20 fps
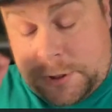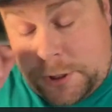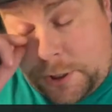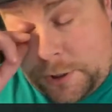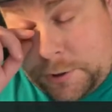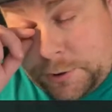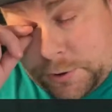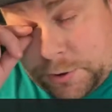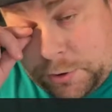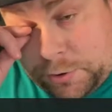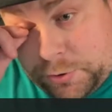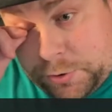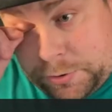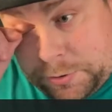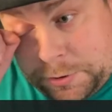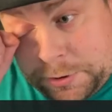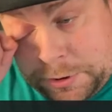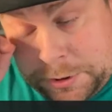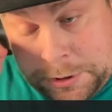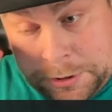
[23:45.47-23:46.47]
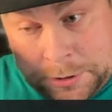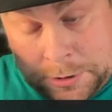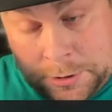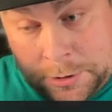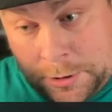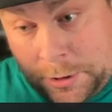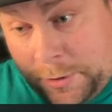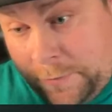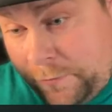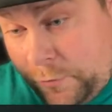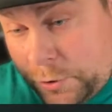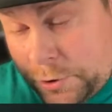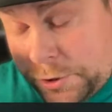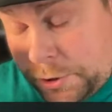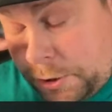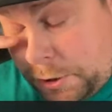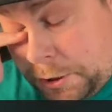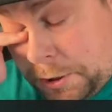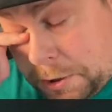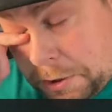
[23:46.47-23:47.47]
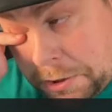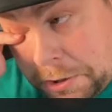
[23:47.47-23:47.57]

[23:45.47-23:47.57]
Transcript: not the solution. And unfortunately,